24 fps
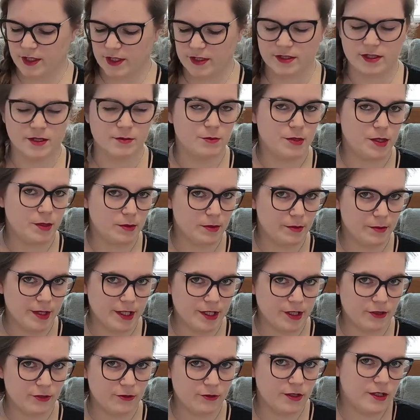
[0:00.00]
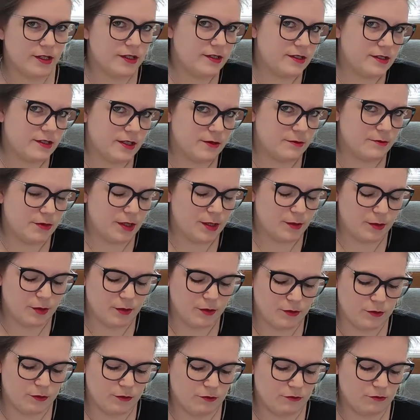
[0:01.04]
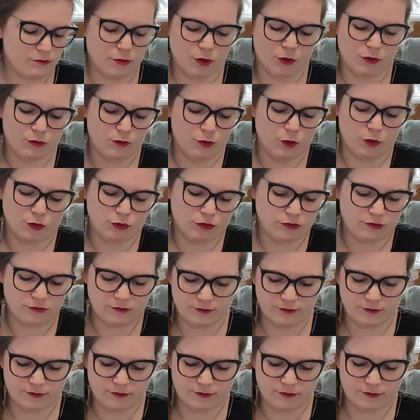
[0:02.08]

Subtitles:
Some people might do it, some people won't.